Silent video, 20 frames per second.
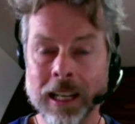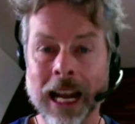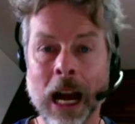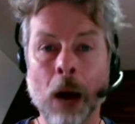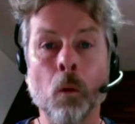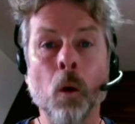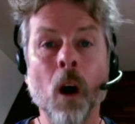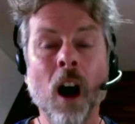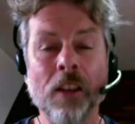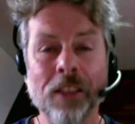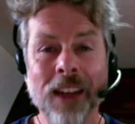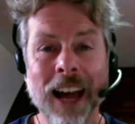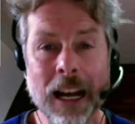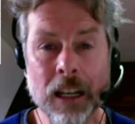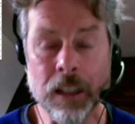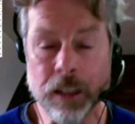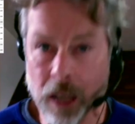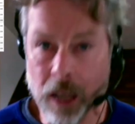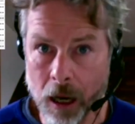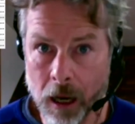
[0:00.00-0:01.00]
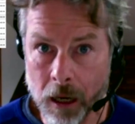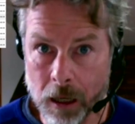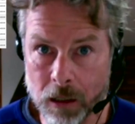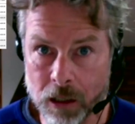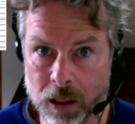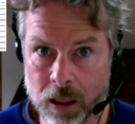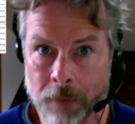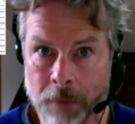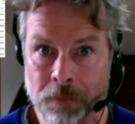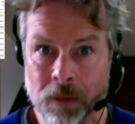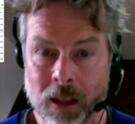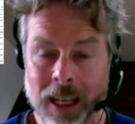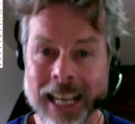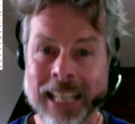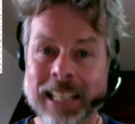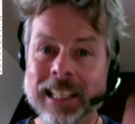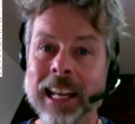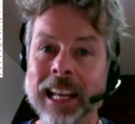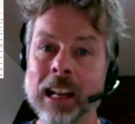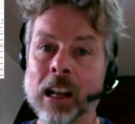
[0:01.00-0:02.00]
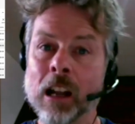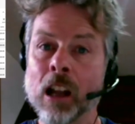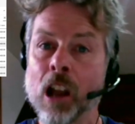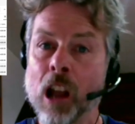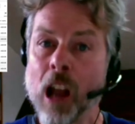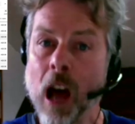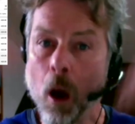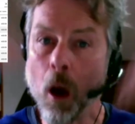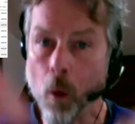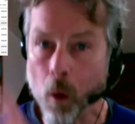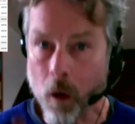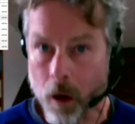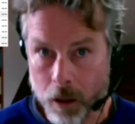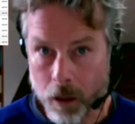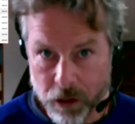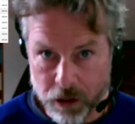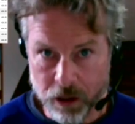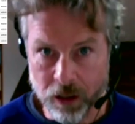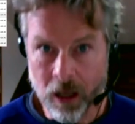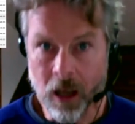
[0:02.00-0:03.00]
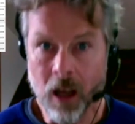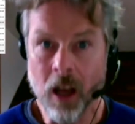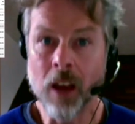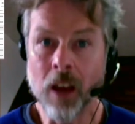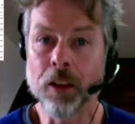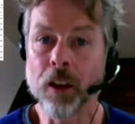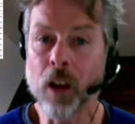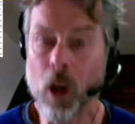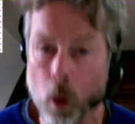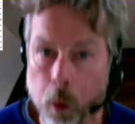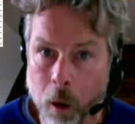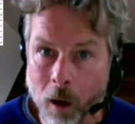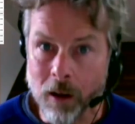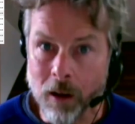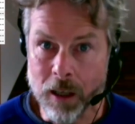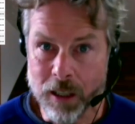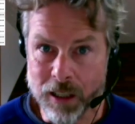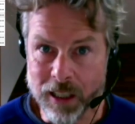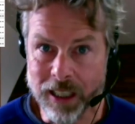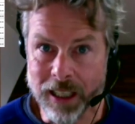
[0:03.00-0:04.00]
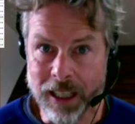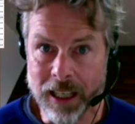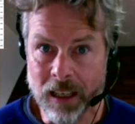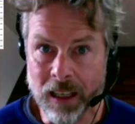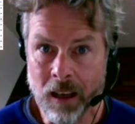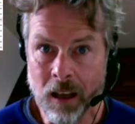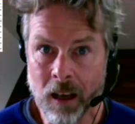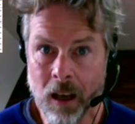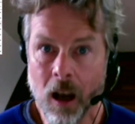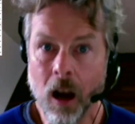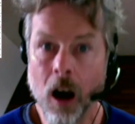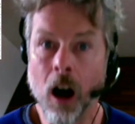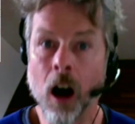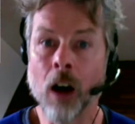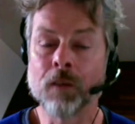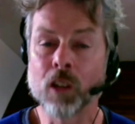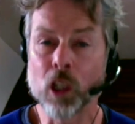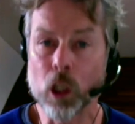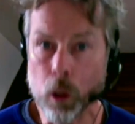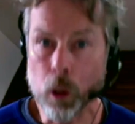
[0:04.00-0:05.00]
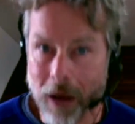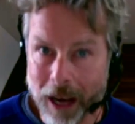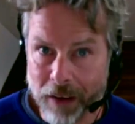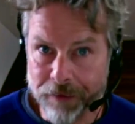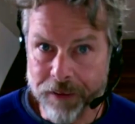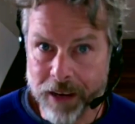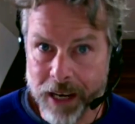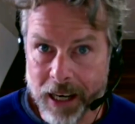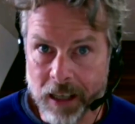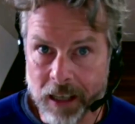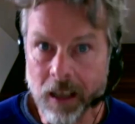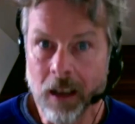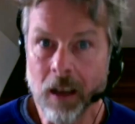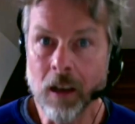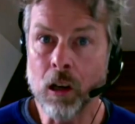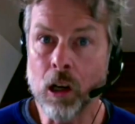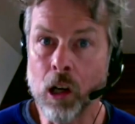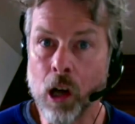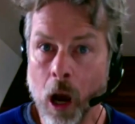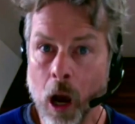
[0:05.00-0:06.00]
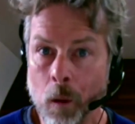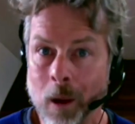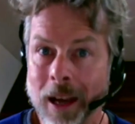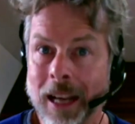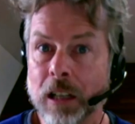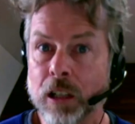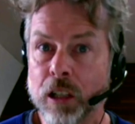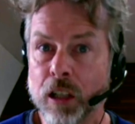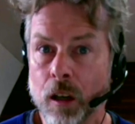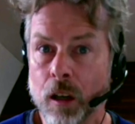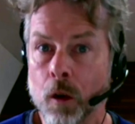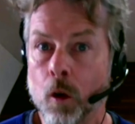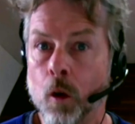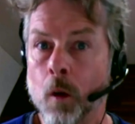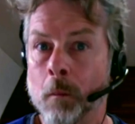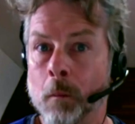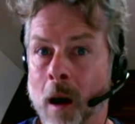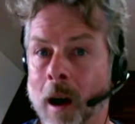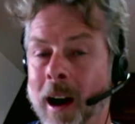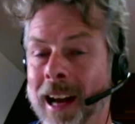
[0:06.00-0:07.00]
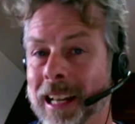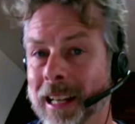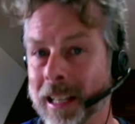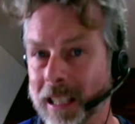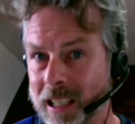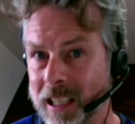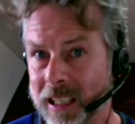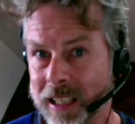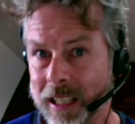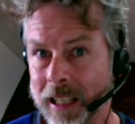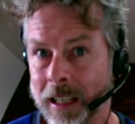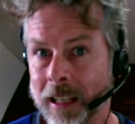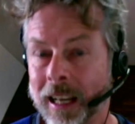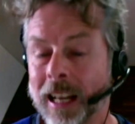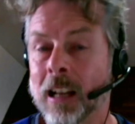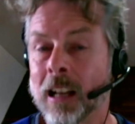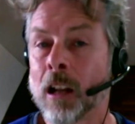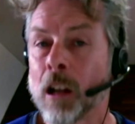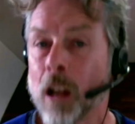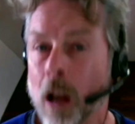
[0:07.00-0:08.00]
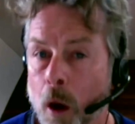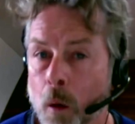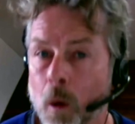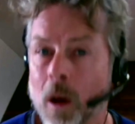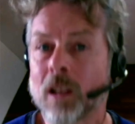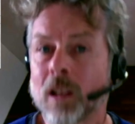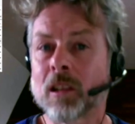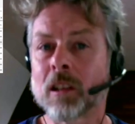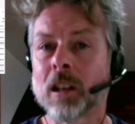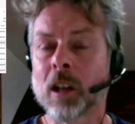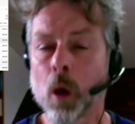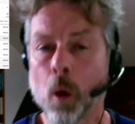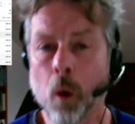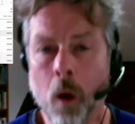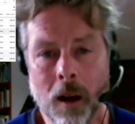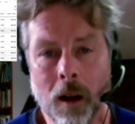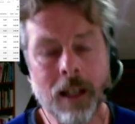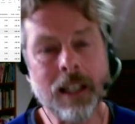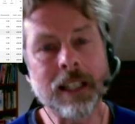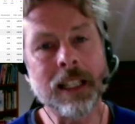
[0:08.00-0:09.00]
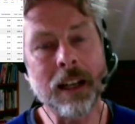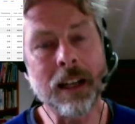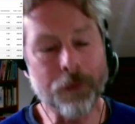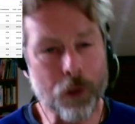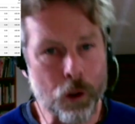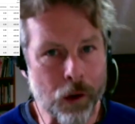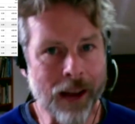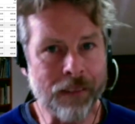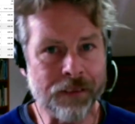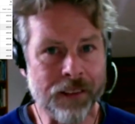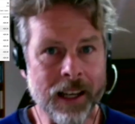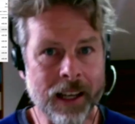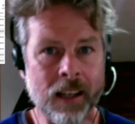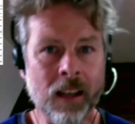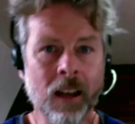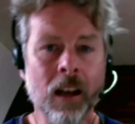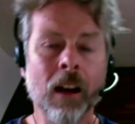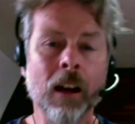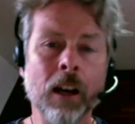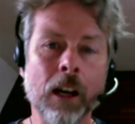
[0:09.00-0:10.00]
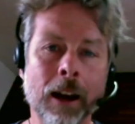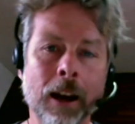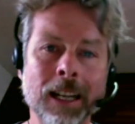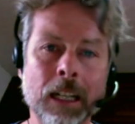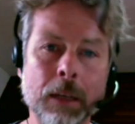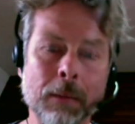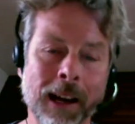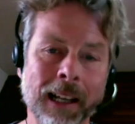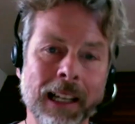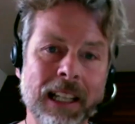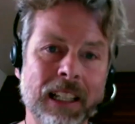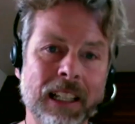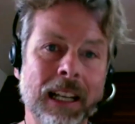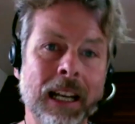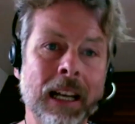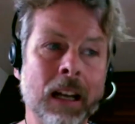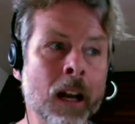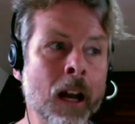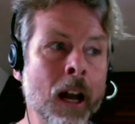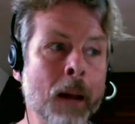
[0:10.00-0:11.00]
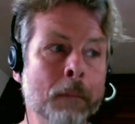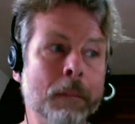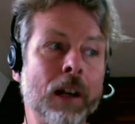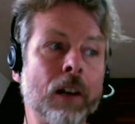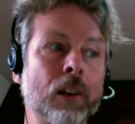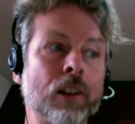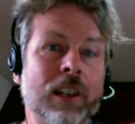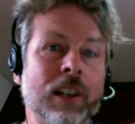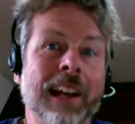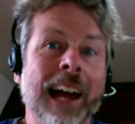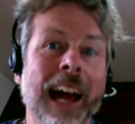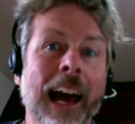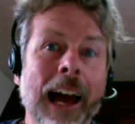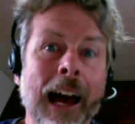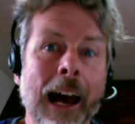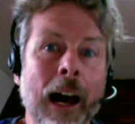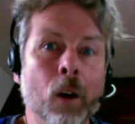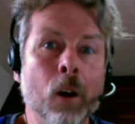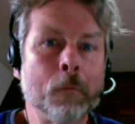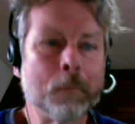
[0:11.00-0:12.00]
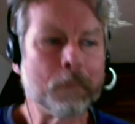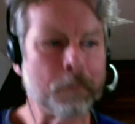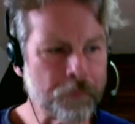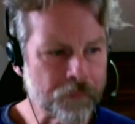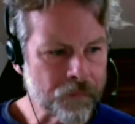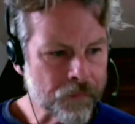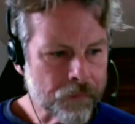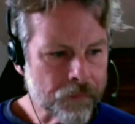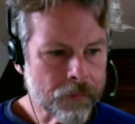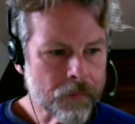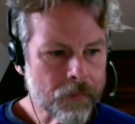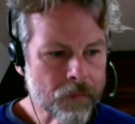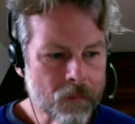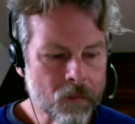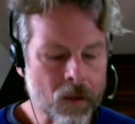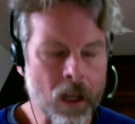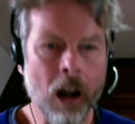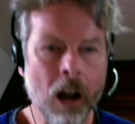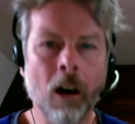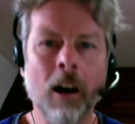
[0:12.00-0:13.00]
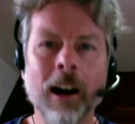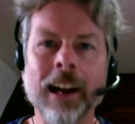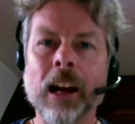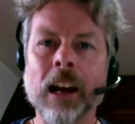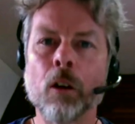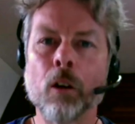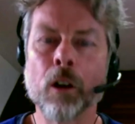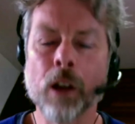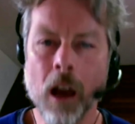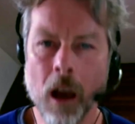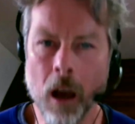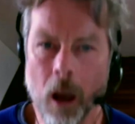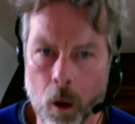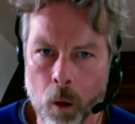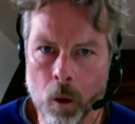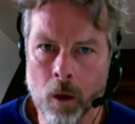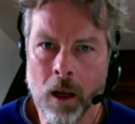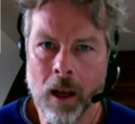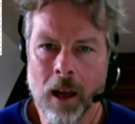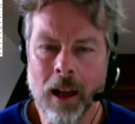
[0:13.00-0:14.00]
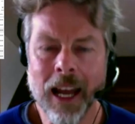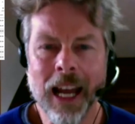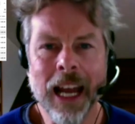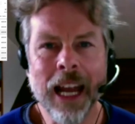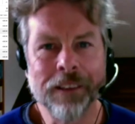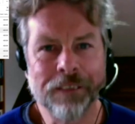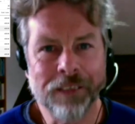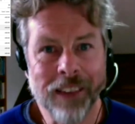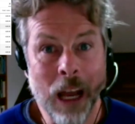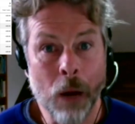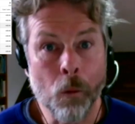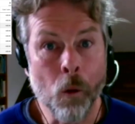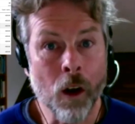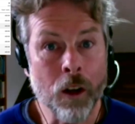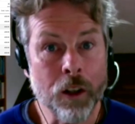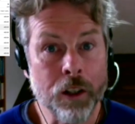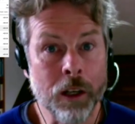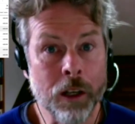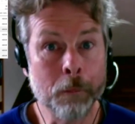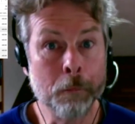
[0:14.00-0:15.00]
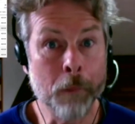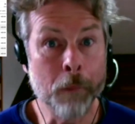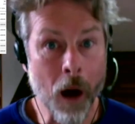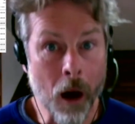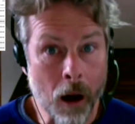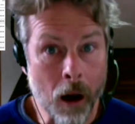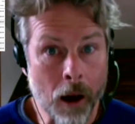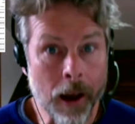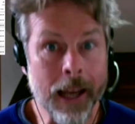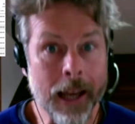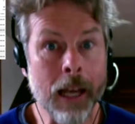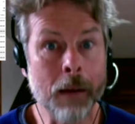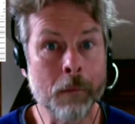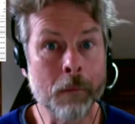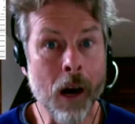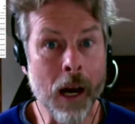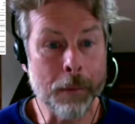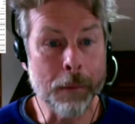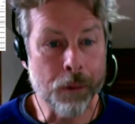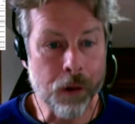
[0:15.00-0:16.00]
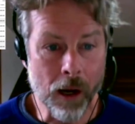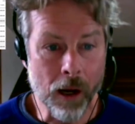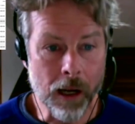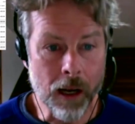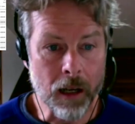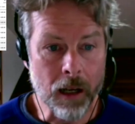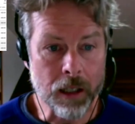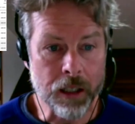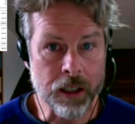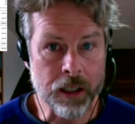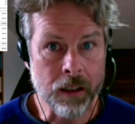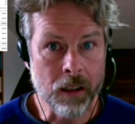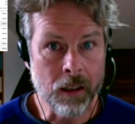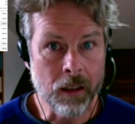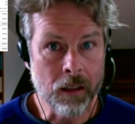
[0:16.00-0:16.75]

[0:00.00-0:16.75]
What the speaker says: Now what that does is it lowers the quality of traffic going to my listing. It lowers the quality of traffic going to my listing because now I don't know if they want to buy my product.